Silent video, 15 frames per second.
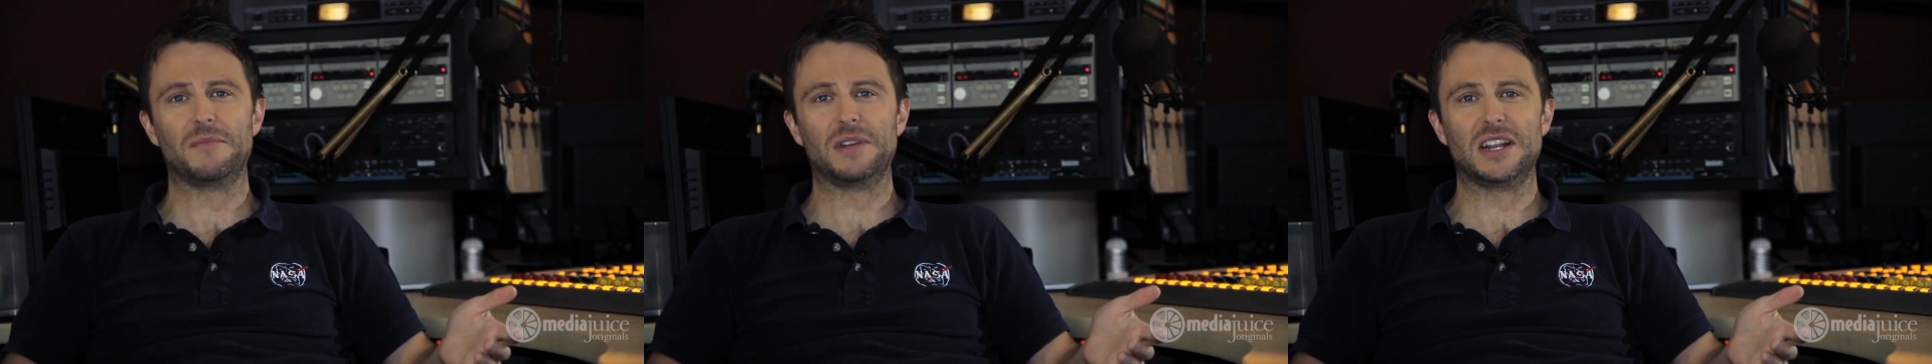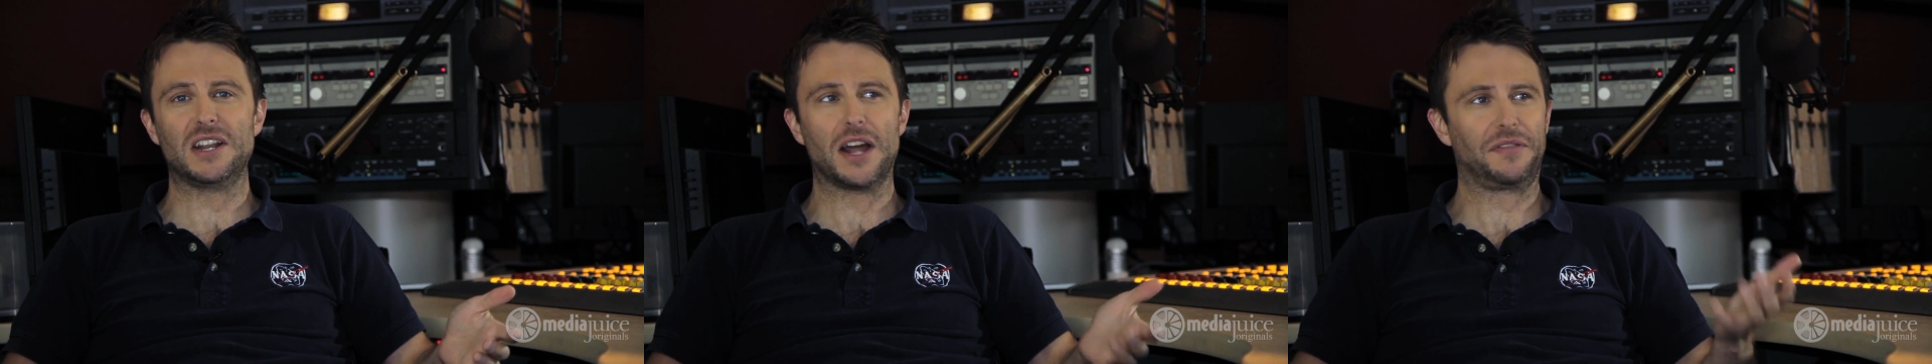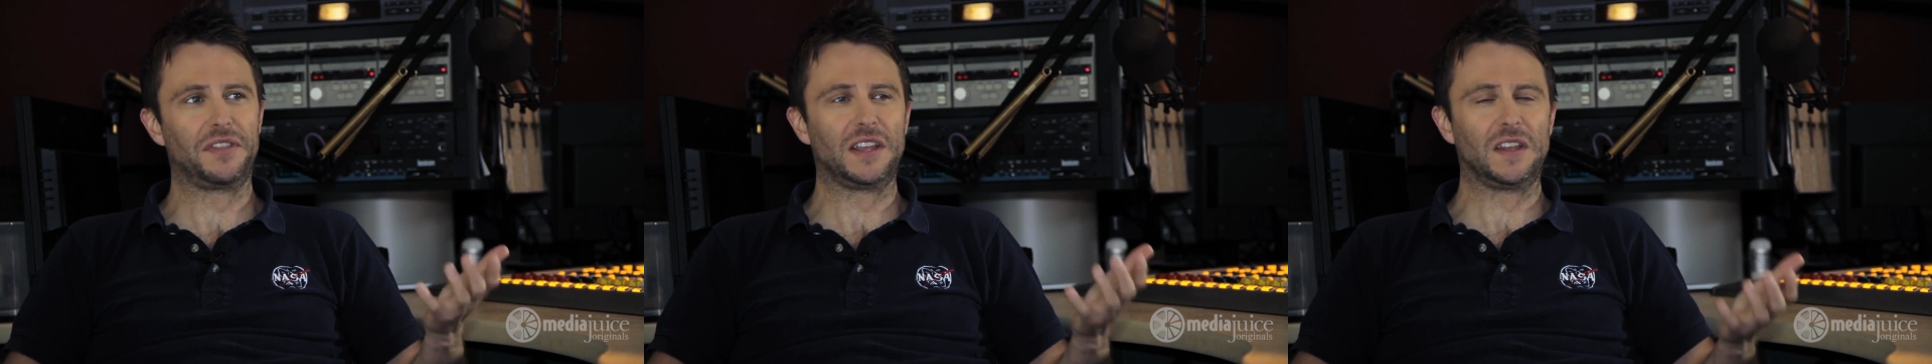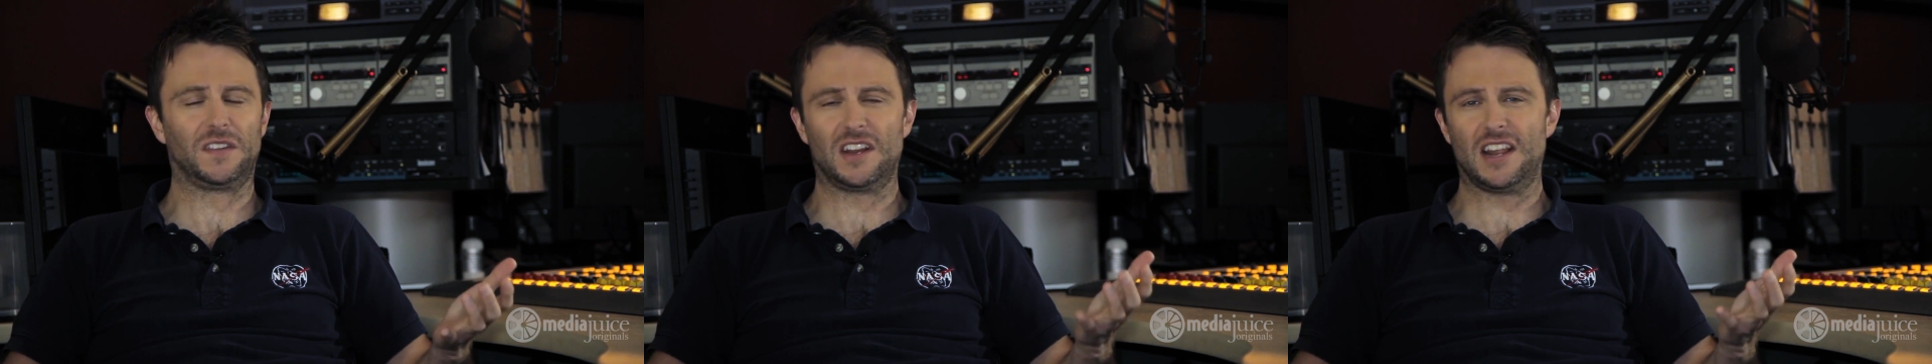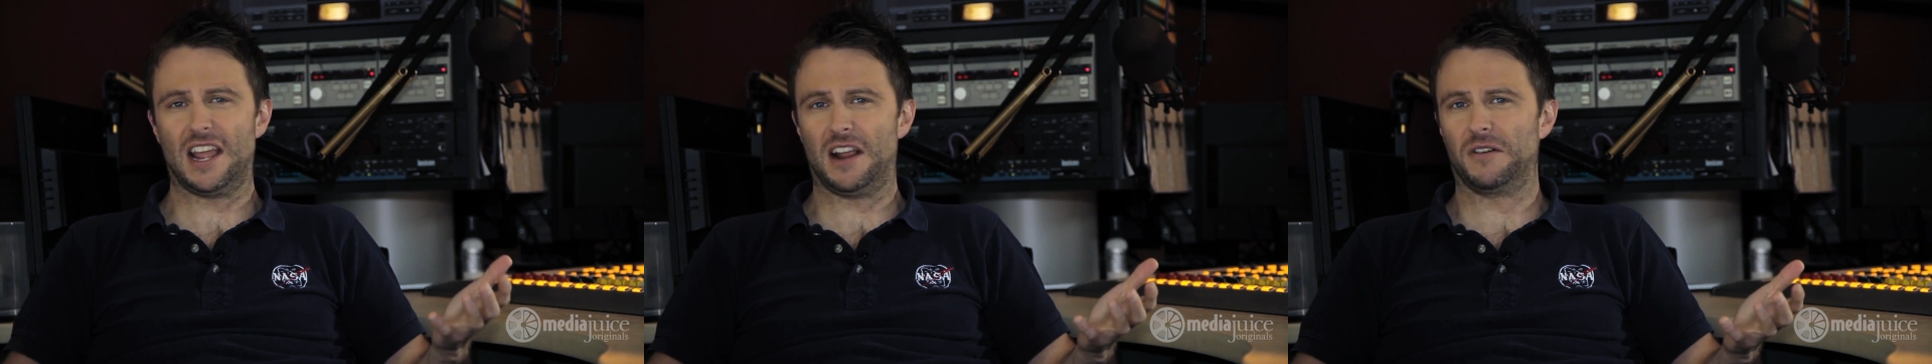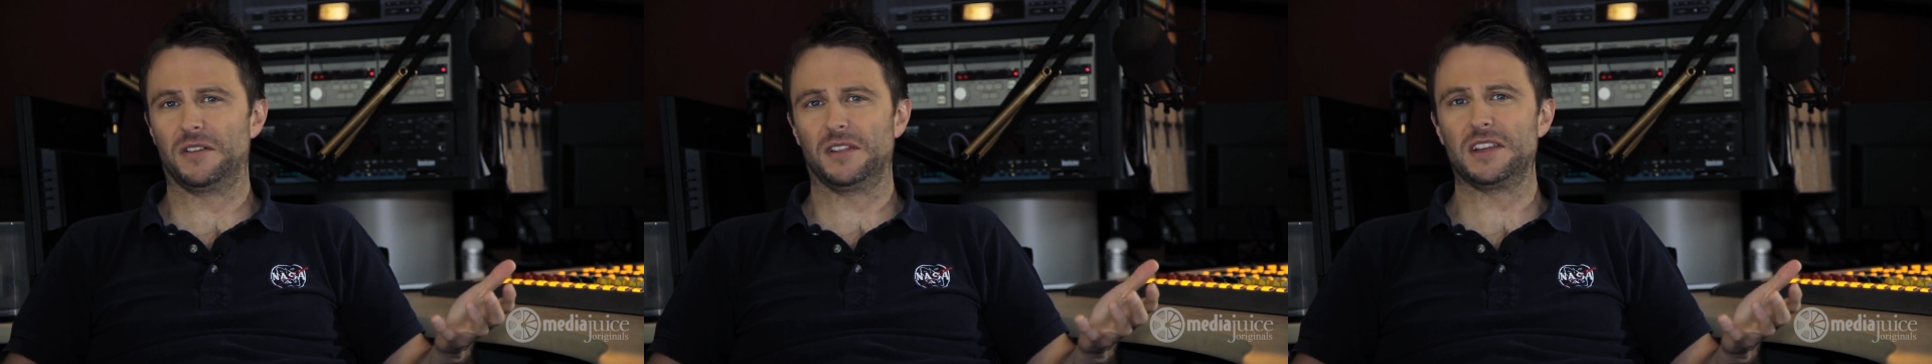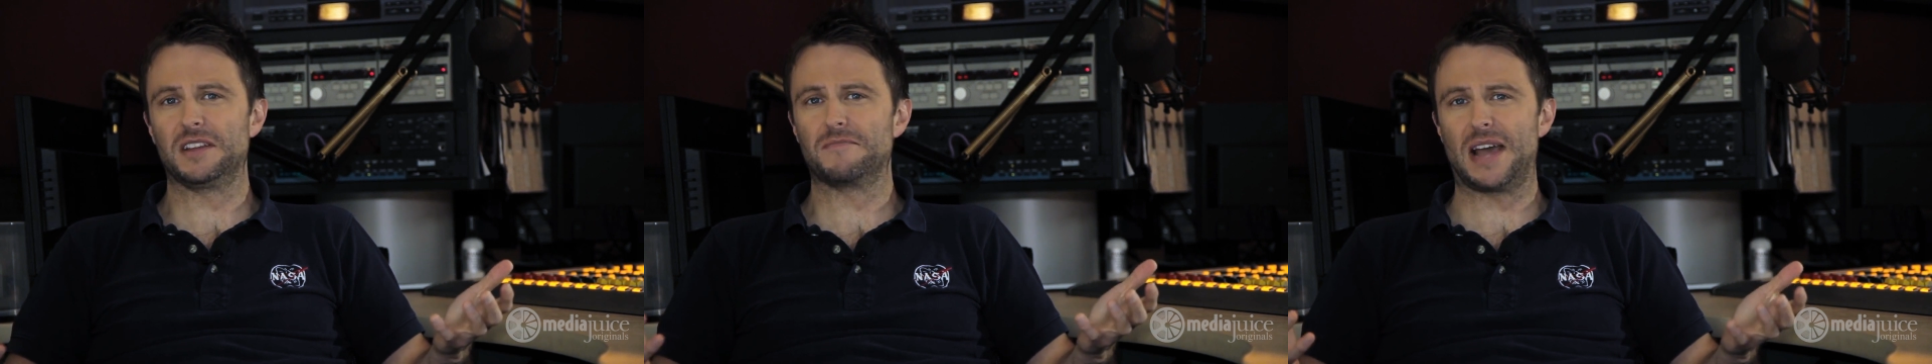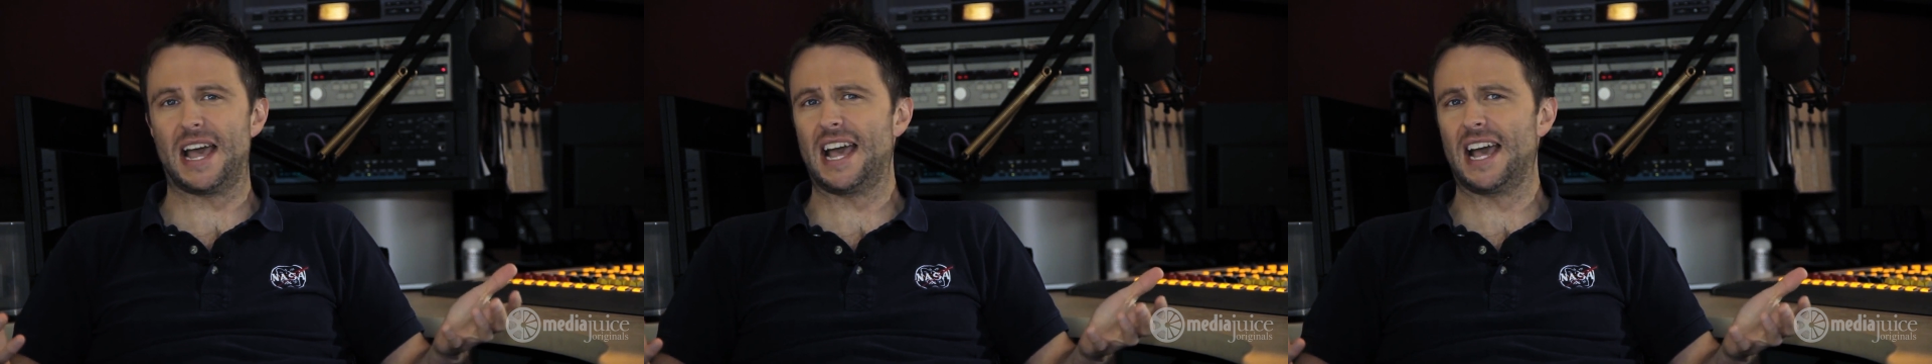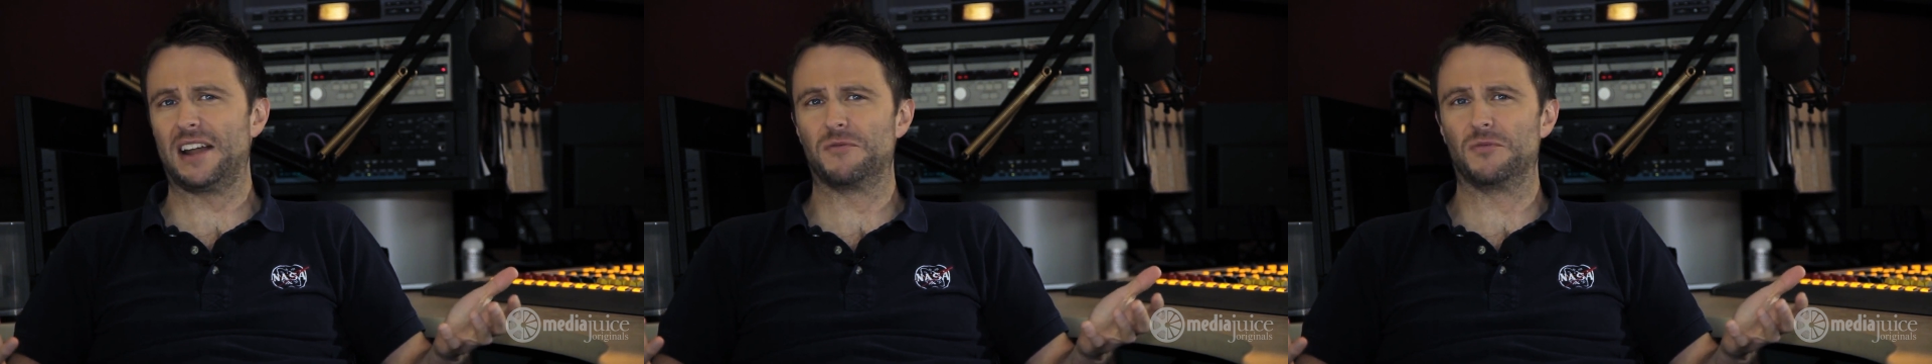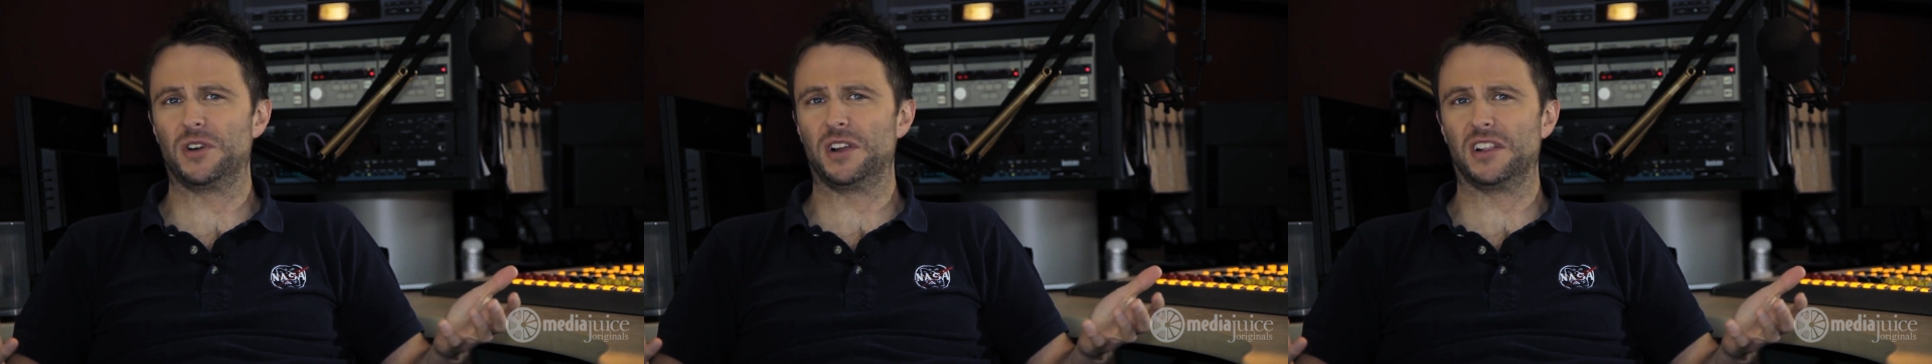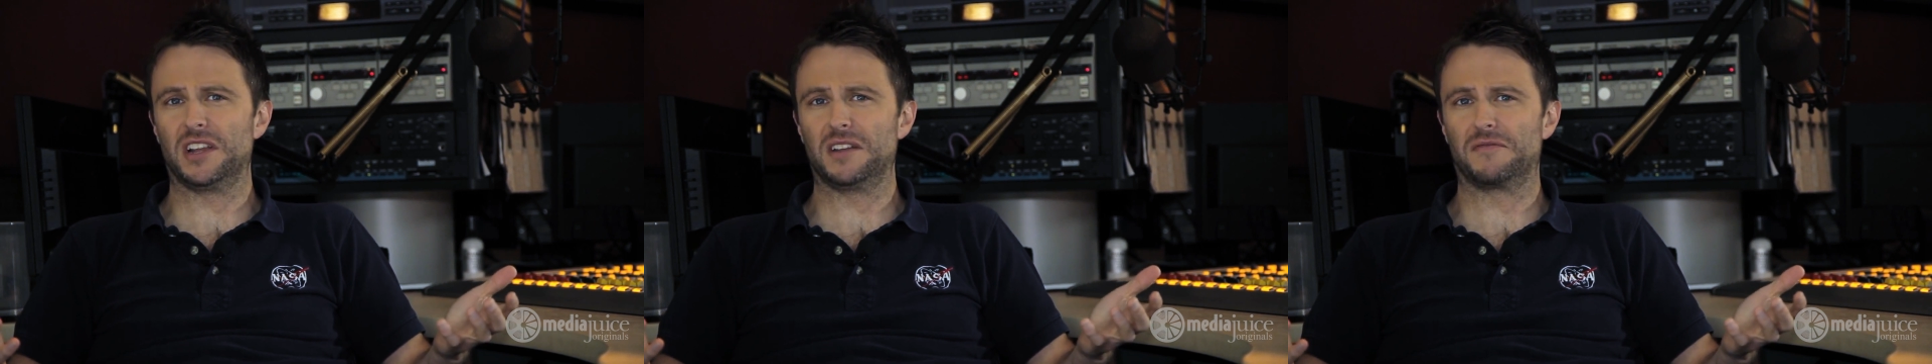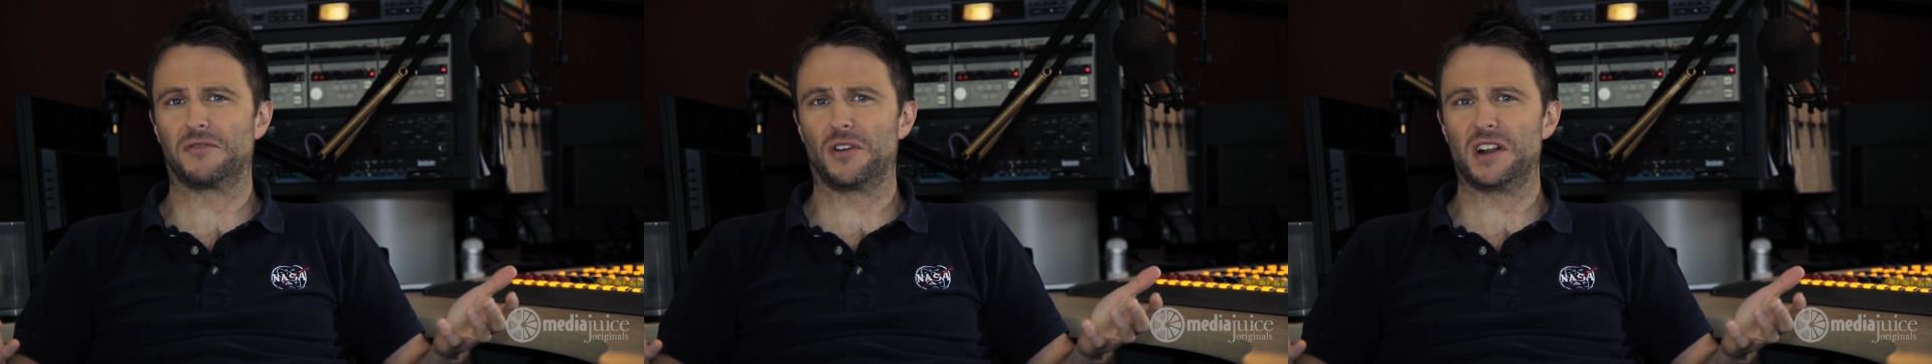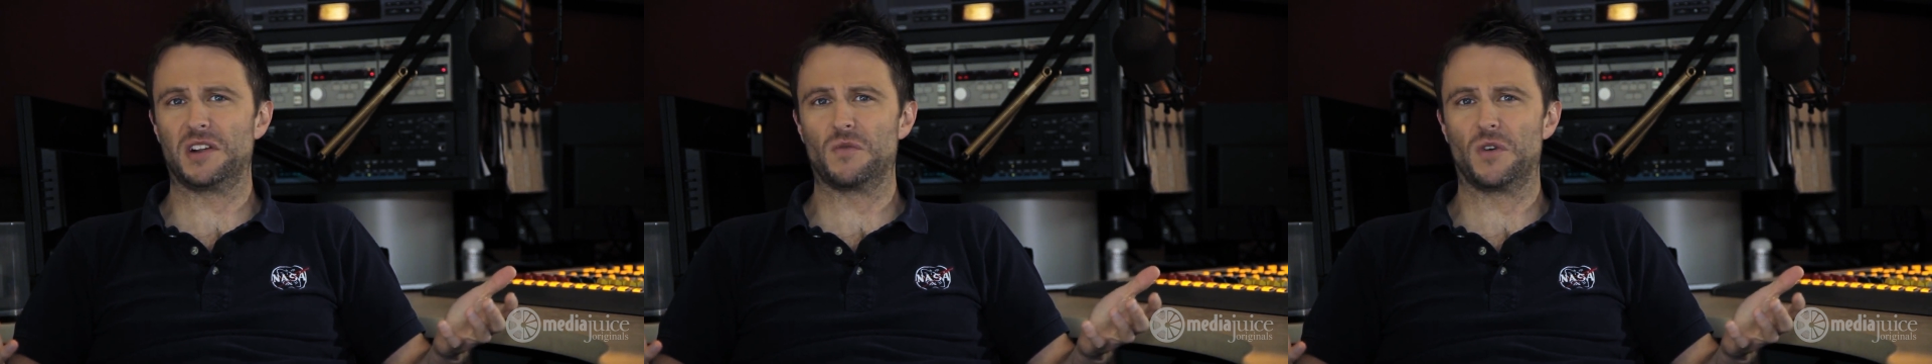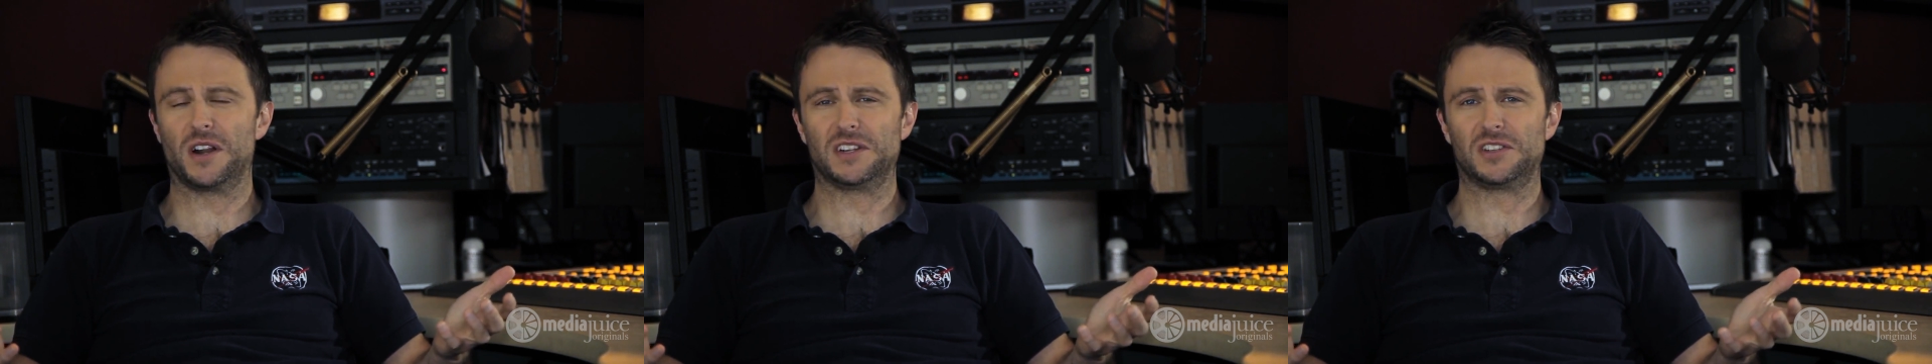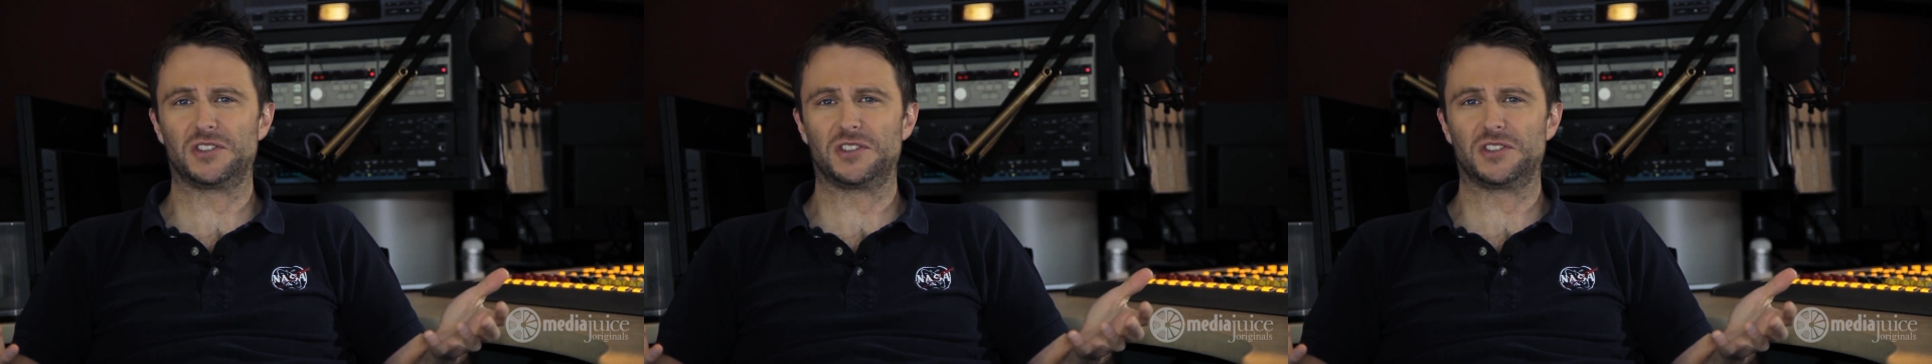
I mean, nothing is inherently bad, really, for anyone.